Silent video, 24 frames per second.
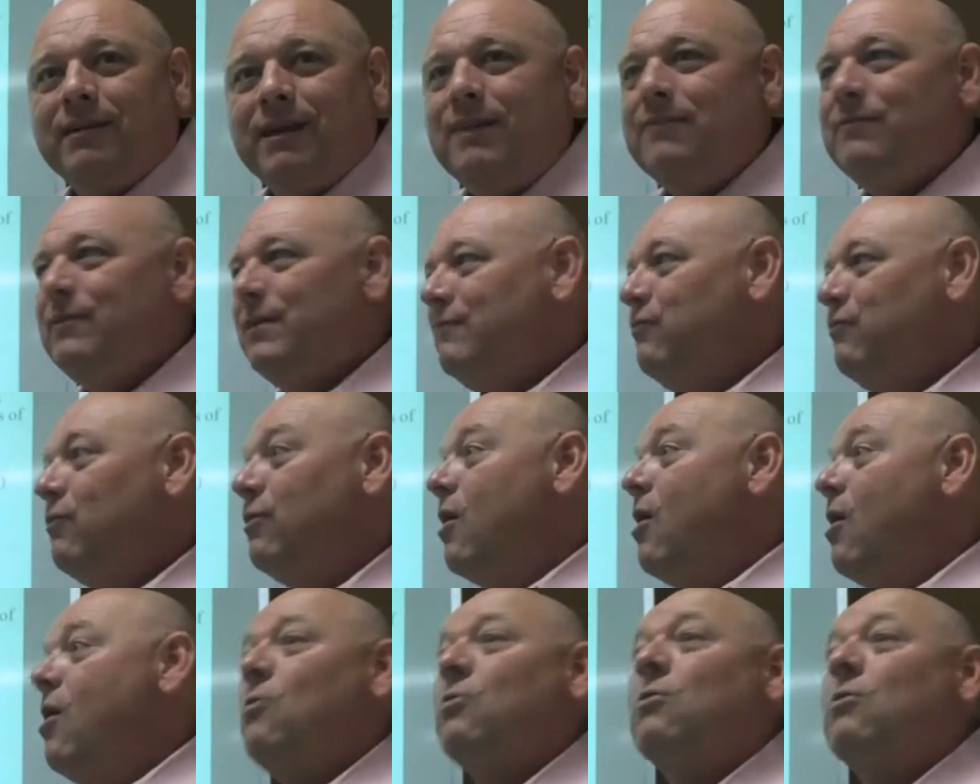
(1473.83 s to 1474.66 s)
Even if
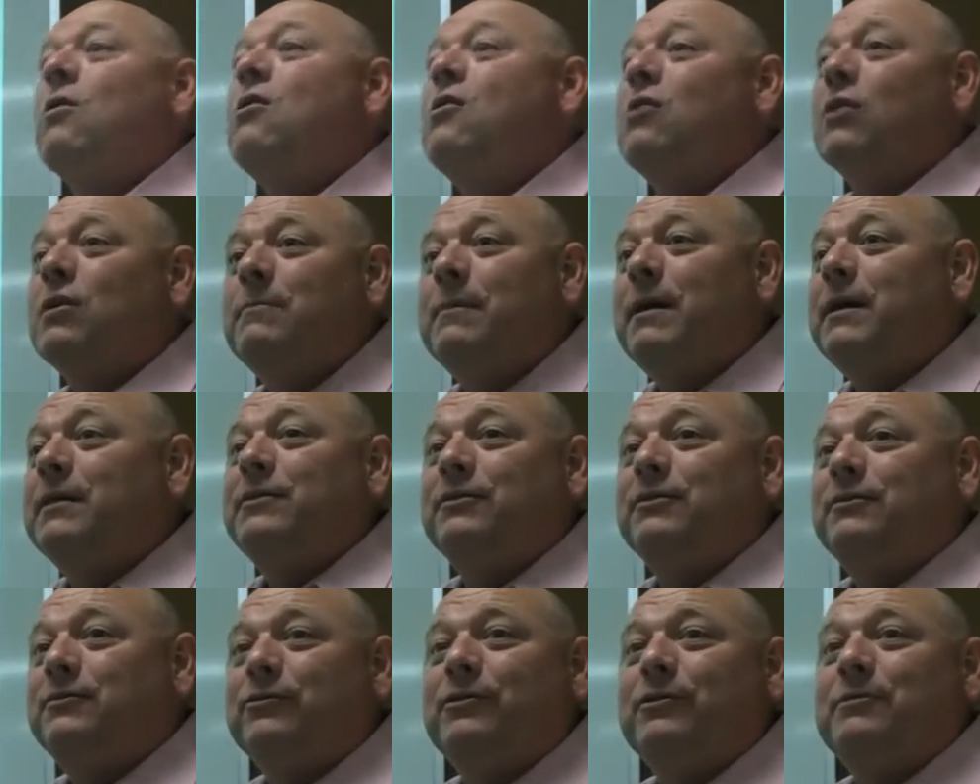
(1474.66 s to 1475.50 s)
we're all wrong
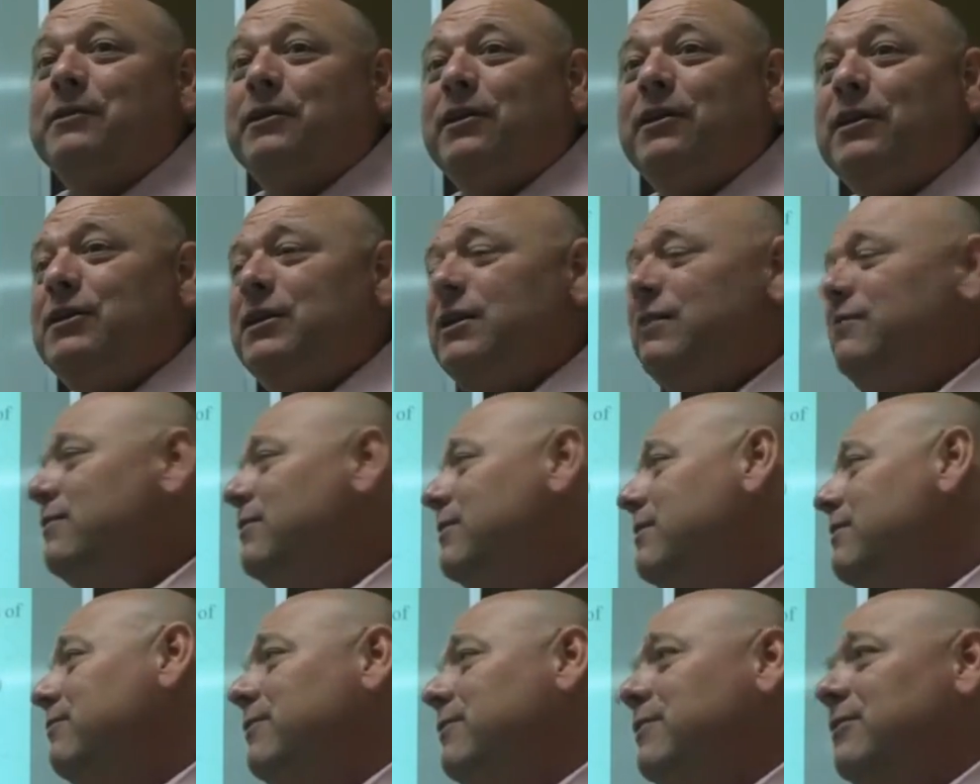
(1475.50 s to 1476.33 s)
about the tribulation,
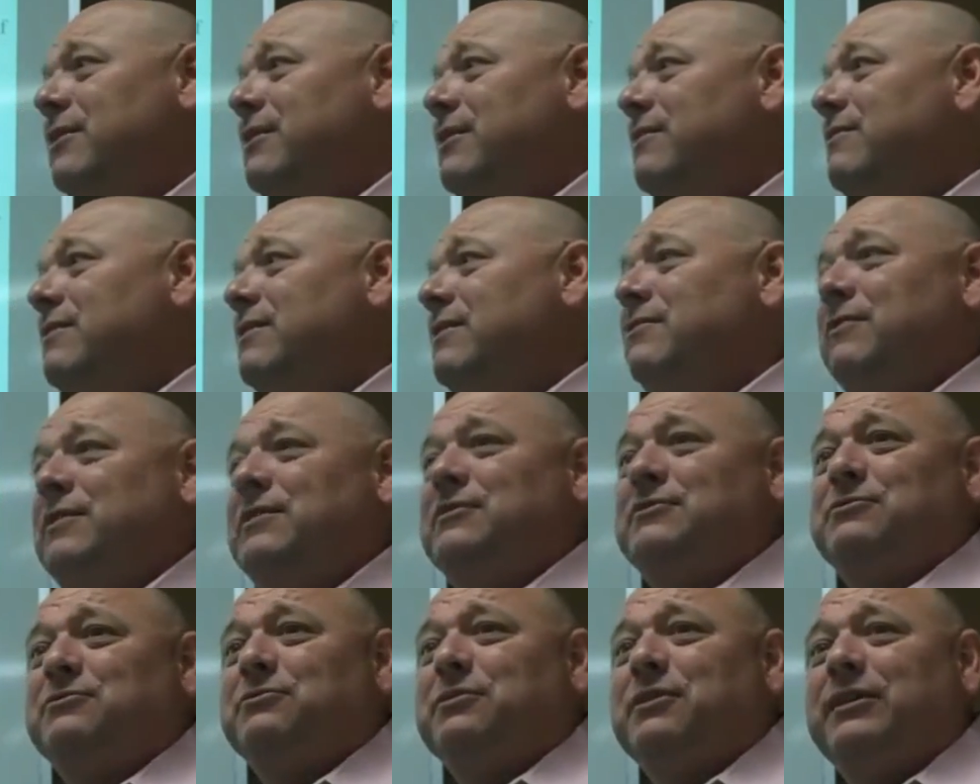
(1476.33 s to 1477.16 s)
even if, even if
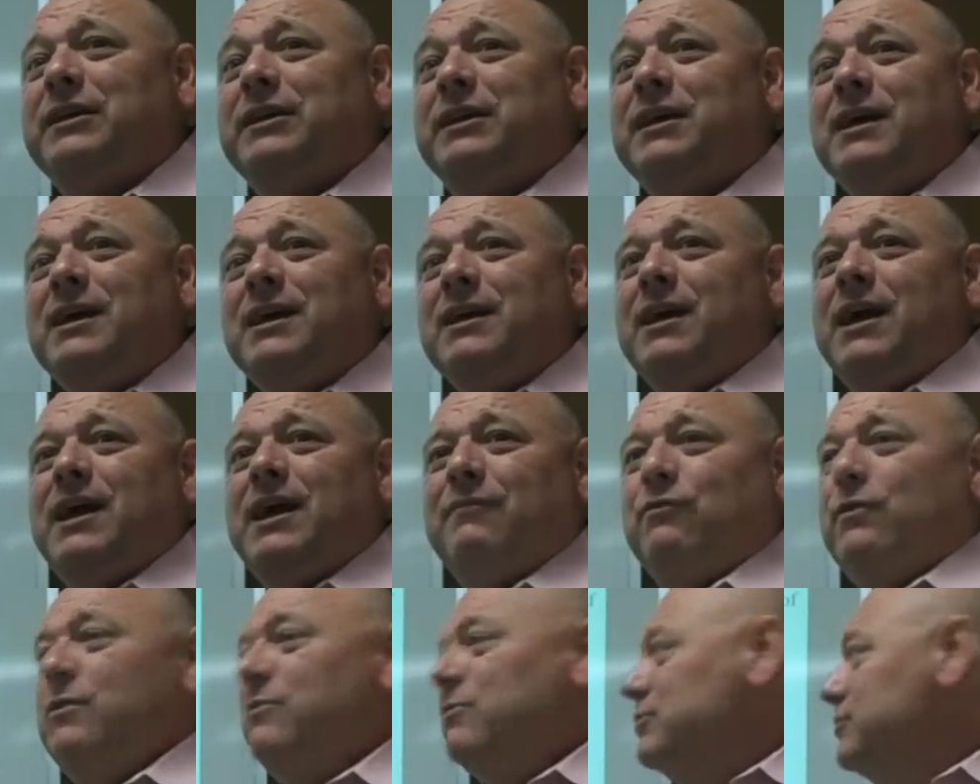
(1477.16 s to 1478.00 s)
it's really
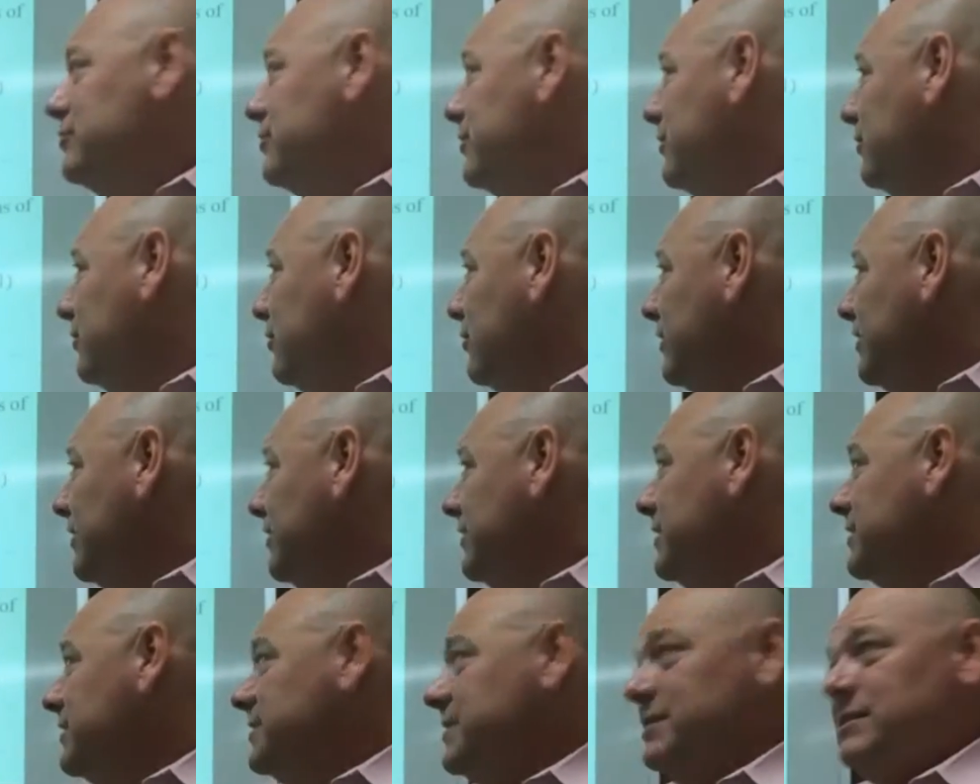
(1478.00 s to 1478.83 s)
if we were, should have looked
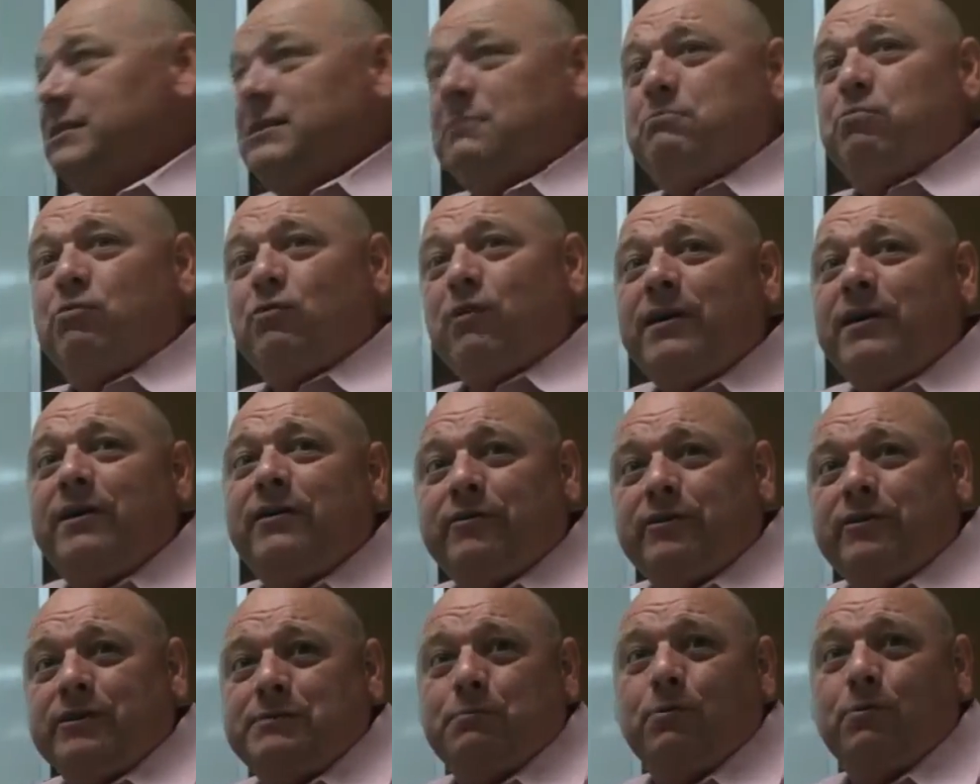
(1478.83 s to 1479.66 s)
at this as a
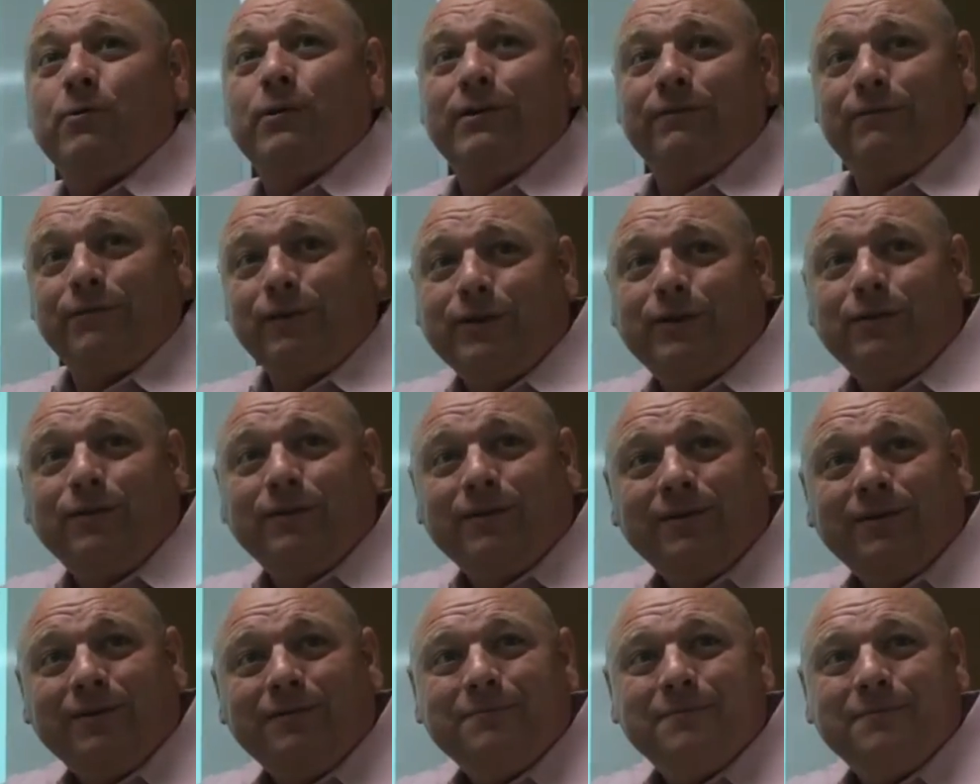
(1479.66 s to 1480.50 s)
preterist point of
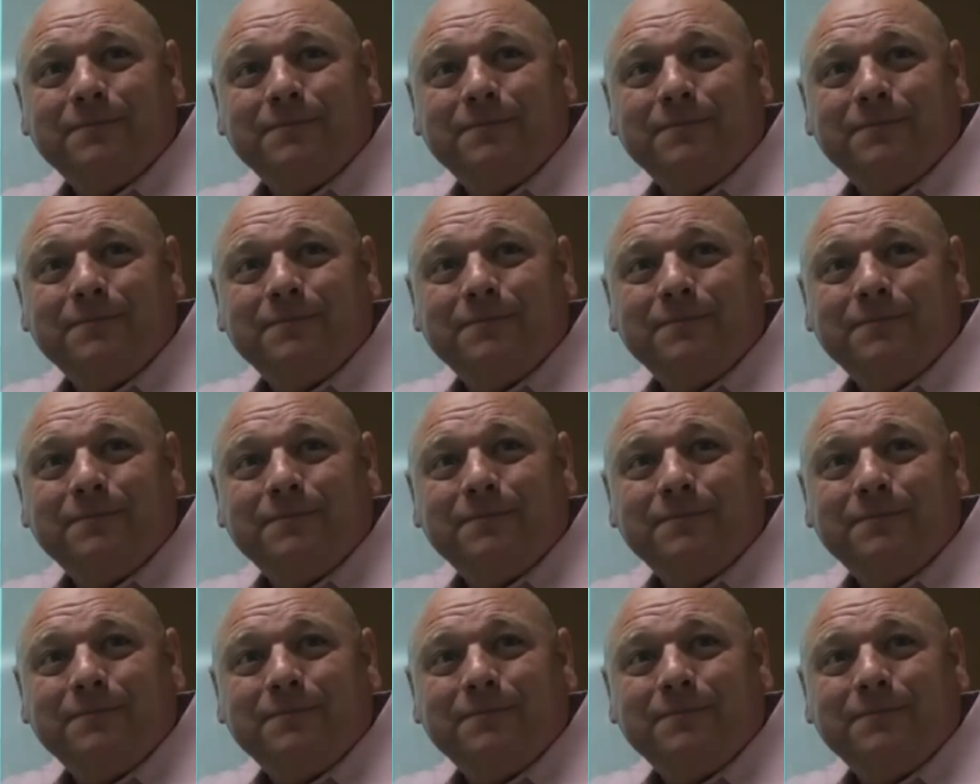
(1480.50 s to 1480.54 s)
view,